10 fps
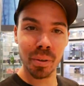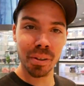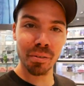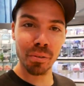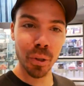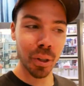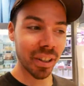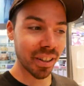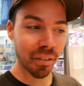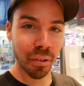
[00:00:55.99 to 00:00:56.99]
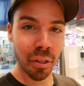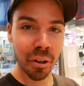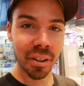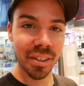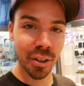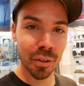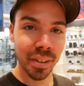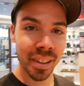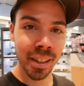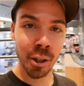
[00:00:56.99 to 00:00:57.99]
We're ruling of thirds
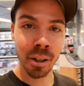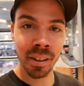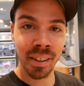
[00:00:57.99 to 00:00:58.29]
over here.